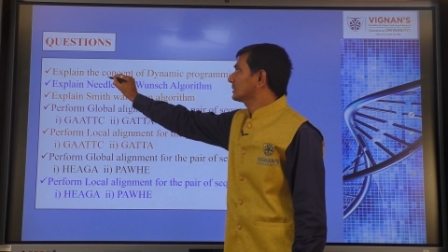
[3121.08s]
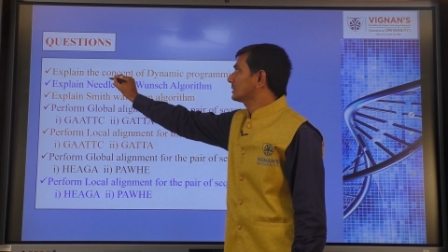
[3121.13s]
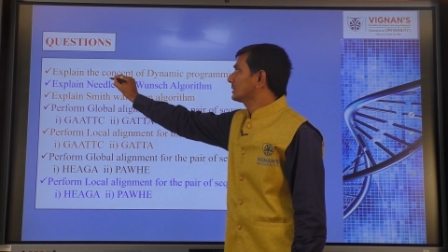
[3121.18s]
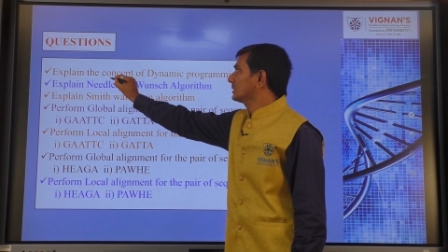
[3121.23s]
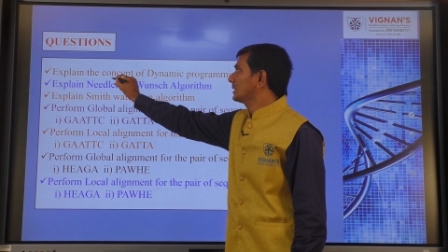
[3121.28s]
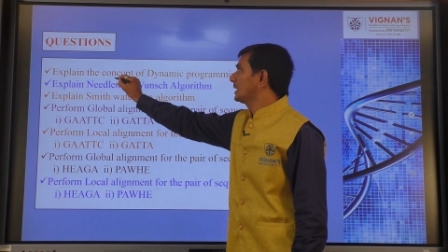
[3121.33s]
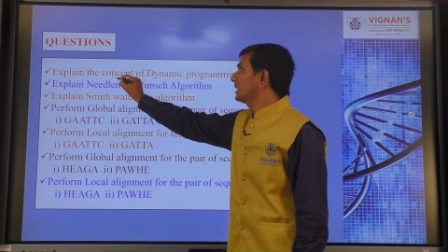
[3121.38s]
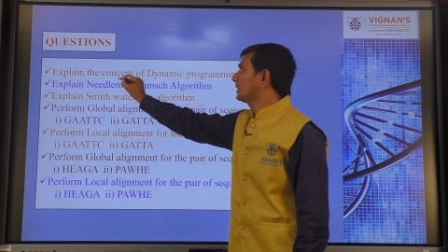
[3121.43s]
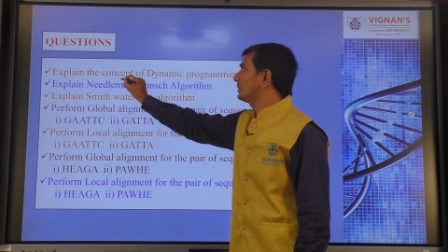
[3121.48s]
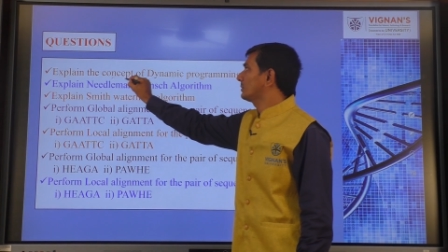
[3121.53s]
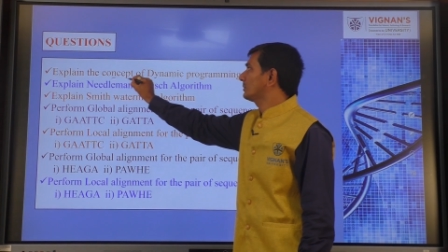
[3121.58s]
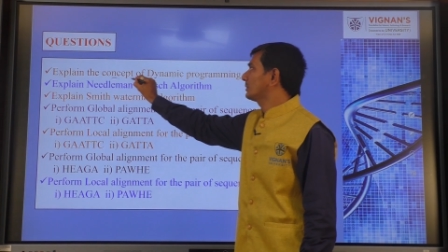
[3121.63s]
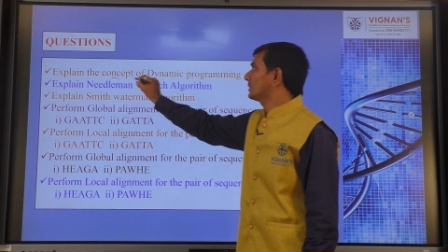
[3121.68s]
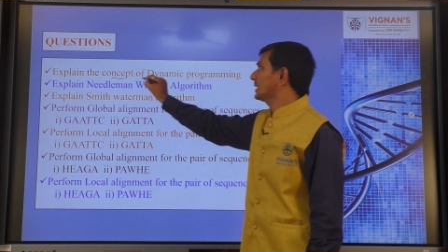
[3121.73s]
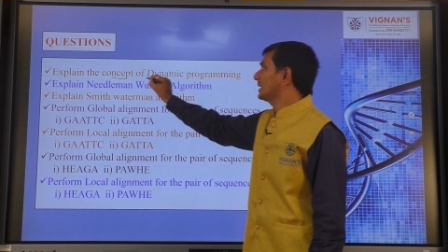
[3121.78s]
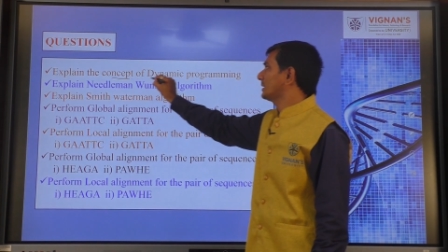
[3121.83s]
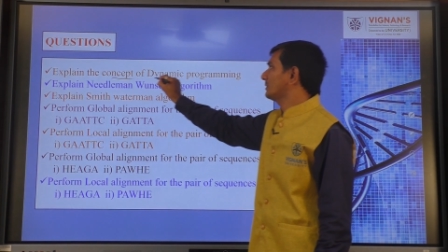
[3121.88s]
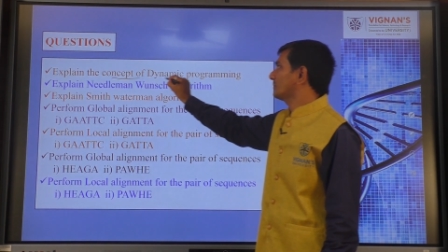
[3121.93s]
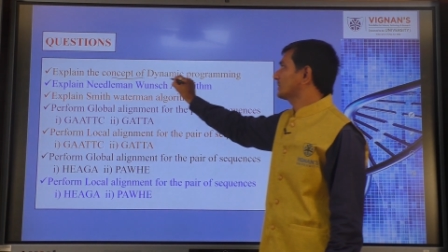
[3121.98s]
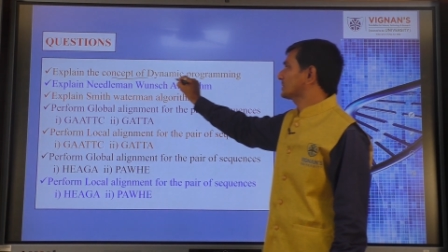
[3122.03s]
Need,
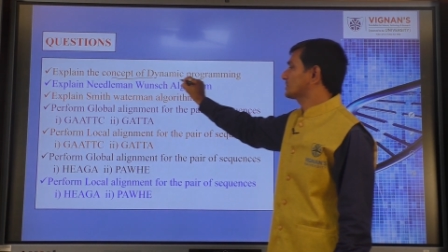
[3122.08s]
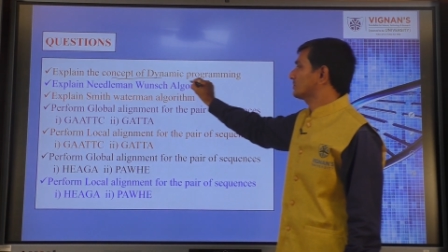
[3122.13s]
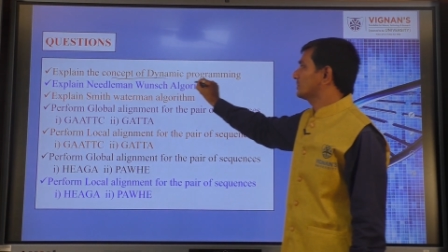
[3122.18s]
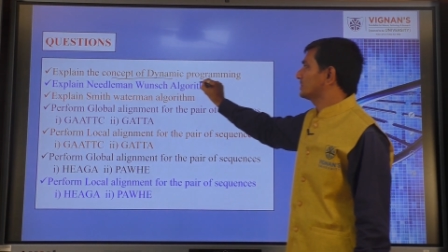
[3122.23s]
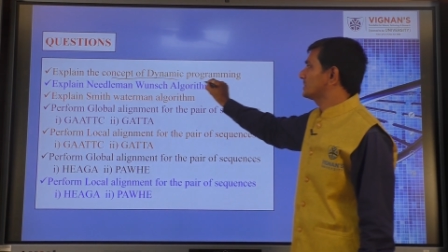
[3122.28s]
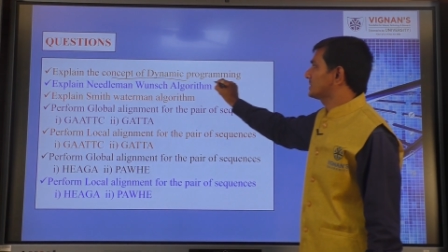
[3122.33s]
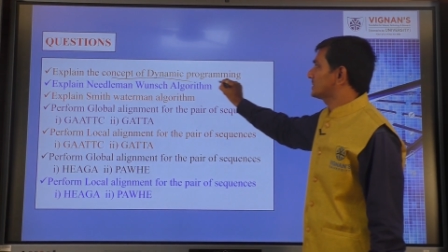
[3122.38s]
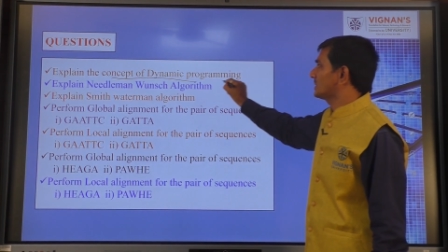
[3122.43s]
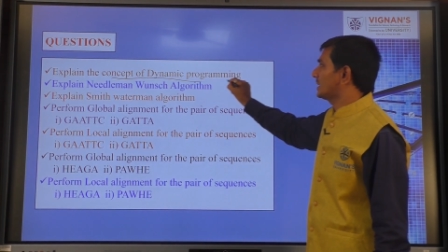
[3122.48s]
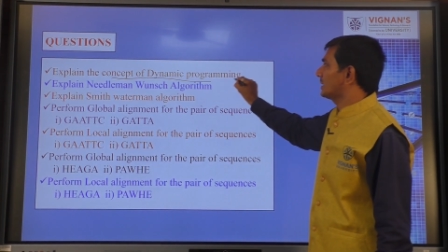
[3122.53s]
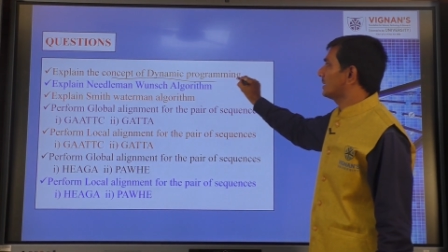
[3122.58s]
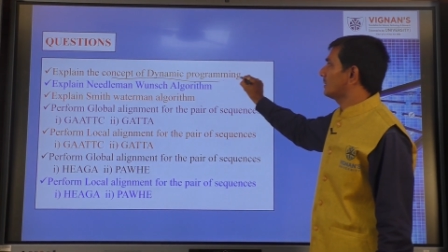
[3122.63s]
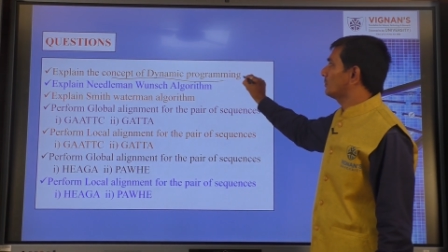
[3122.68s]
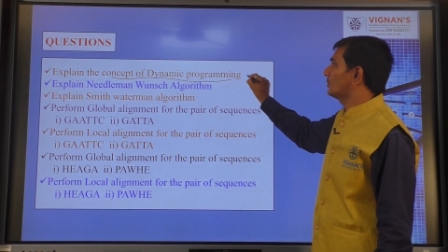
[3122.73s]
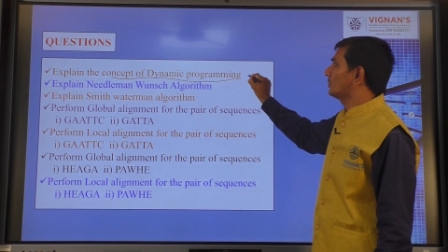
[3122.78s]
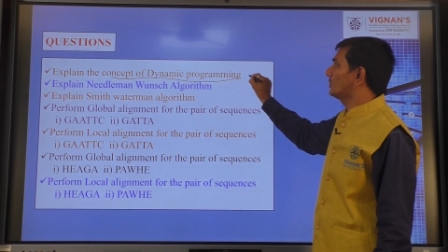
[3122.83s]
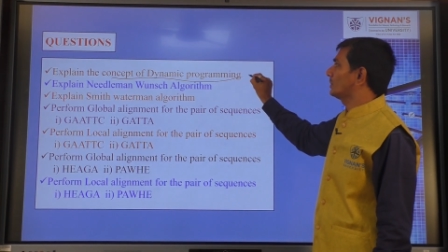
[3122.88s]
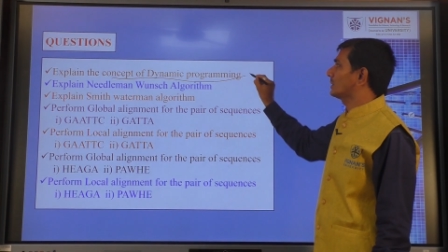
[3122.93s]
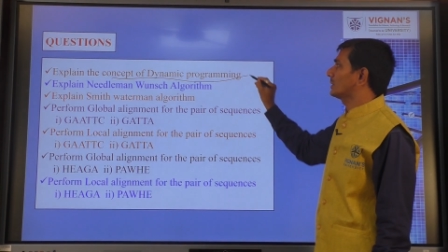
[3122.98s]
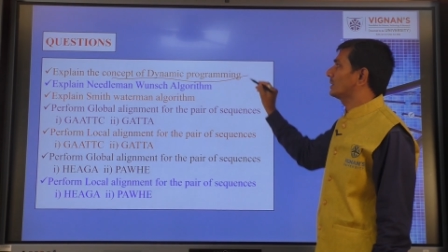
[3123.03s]
right. The first question is all
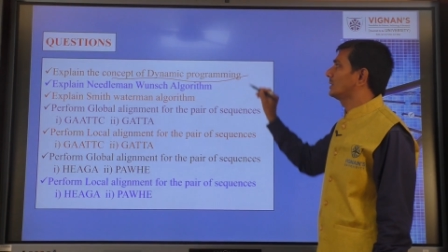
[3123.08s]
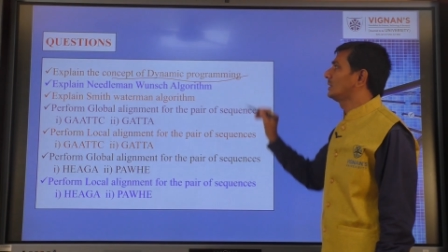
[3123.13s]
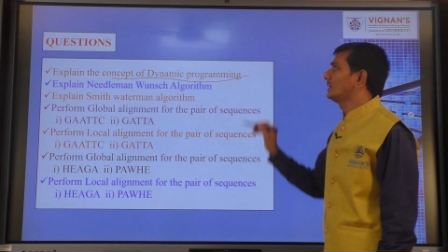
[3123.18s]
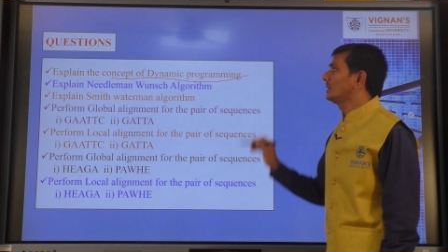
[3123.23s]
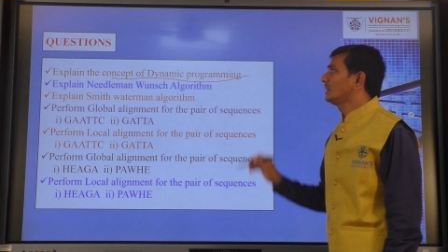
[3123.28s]
about